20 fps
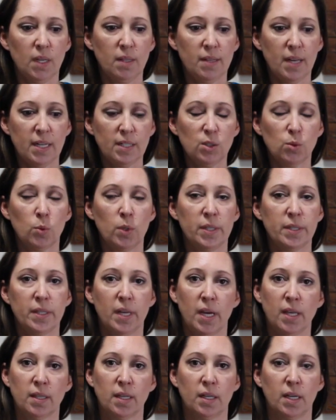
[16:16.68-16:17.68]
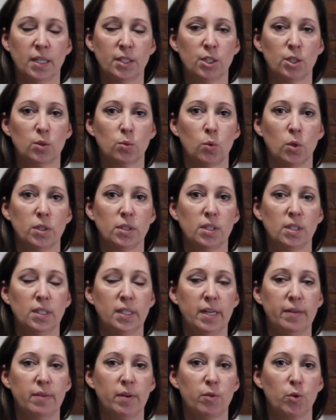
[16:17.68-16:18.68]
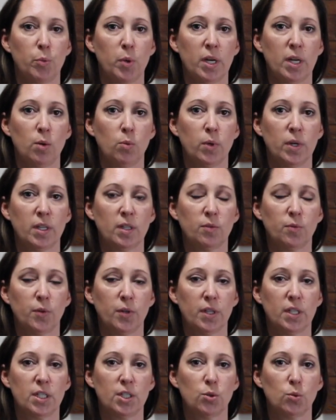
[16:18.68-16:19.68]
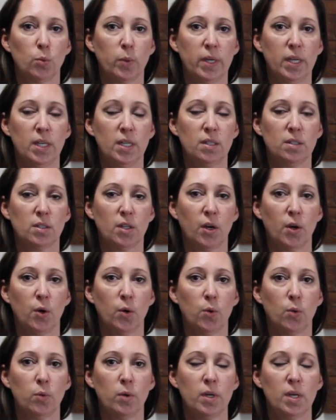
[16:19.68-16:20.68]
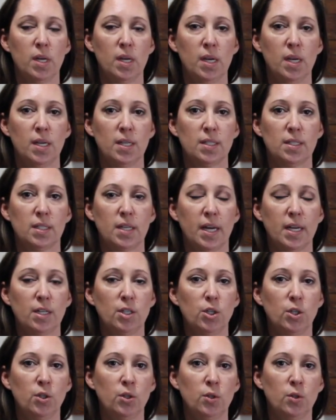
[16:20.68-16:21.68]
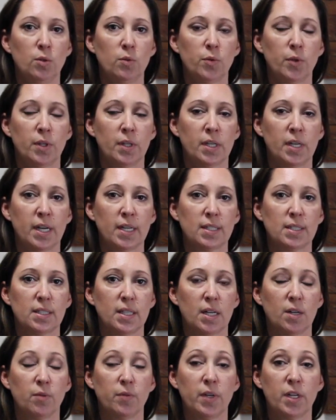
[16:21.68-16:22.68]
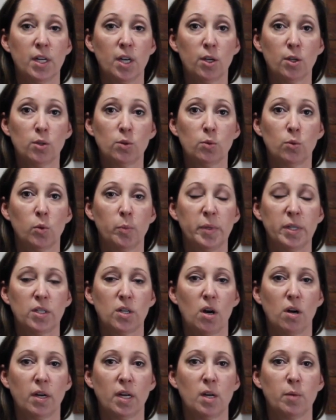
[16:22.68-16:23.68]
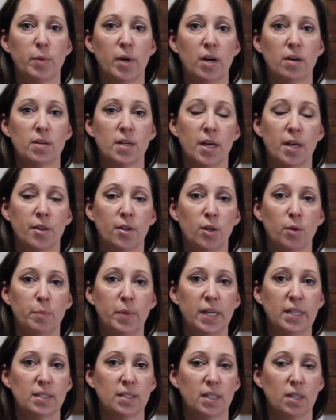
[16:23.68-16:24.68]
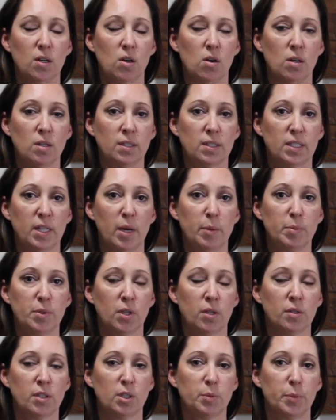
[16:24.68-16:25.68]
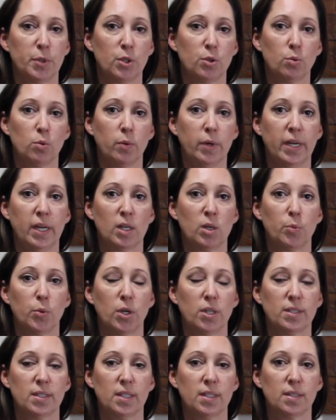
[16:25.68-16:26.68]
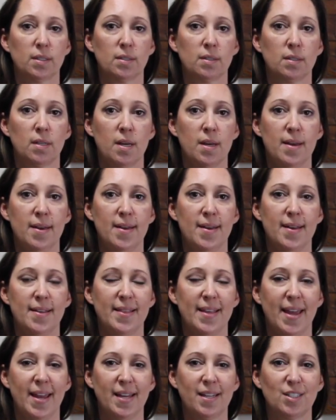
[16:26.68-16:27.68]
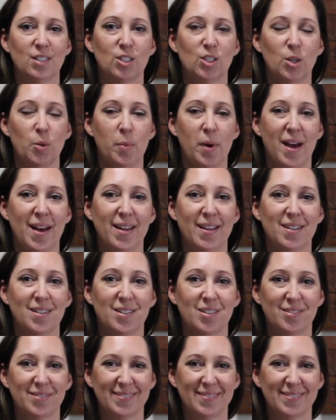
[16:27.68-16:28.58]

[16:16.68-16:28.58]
that's one thing that I just want to leave everybody with for this week. So stay tuned for the next set of videos. We'll be talking about other basic concepts on the spiritual awakening process. Thanks. Goodbye.